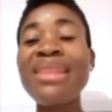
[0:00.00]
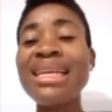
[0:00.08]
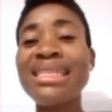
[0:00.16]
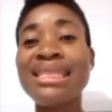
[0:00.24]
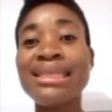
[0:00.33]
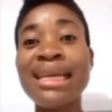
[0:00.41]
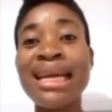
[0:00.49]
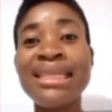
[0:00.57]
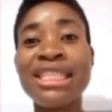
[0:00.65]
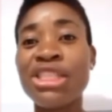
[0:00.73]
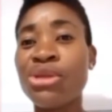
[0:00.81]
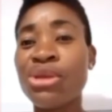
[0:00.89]
She said
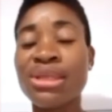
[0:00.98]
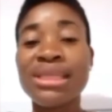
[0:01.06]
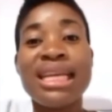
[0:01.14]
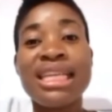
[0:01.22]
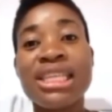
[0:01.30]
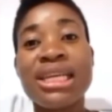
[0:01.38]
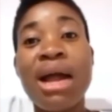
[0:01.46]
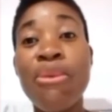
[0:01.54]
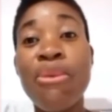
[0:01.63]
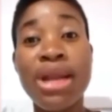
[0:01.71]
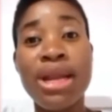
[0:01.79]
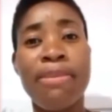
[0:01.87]
she noticed that she can
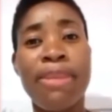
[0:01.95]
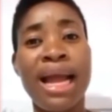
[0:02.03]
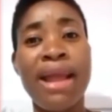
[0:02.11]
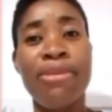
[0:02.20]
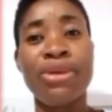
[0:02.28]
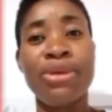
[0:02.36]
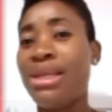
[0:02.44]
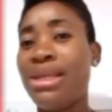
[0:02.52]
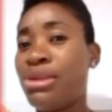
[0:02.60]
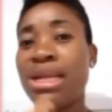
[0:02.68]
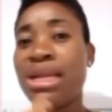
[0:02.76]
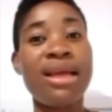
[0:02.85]
read the Bible. They were
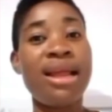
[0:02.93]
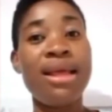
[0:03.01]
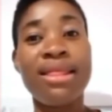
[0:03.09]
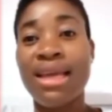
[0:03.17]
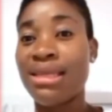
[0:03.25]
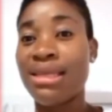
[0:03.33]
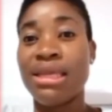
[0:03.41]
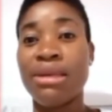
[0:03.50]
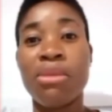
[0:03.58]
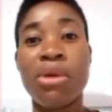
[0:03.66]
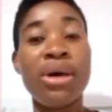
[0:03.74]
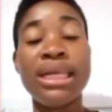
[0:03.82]
doing a daily test in the
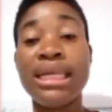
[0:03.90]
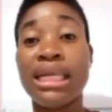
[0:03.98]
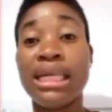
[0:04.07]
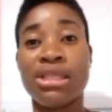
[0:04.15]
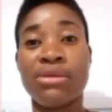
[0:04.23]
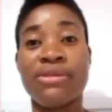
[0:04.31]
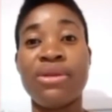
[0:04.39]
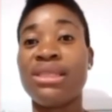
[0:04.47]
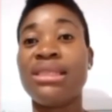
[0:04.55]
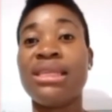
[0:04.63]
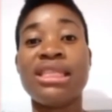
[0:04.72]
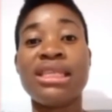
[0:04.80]
morning, and she
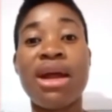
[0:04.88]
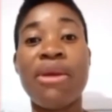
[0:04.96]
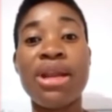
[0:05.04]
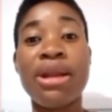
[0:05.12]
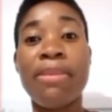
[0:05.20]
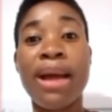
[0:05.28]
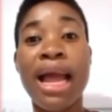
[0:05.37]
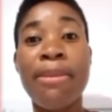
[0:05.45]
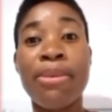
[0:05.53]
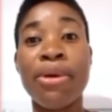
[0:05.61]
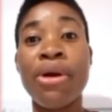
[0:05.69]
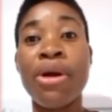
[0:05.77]
noticed that she can read the
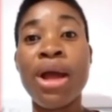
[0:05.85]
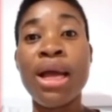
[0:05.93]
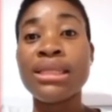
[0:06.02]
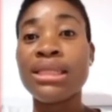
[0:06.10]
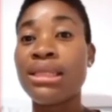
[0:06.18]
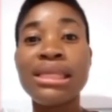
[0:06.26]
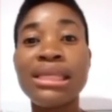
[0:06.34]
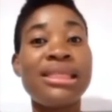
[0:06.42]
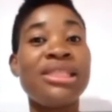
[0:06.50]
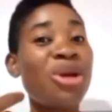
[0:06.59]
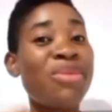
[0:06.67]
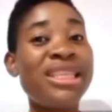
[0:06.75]
Bible. This is
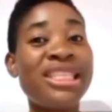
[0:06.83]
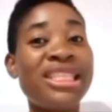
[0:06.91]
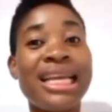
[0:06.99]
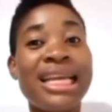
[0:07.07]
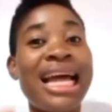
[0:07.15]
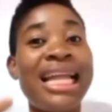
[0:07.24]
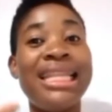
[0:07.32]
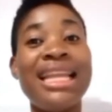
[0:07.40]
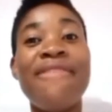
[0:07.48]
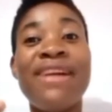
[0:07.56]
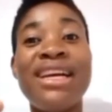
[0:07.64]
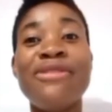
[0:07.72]
something she can
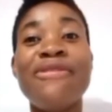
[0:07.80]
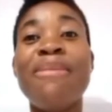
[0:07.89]
never do.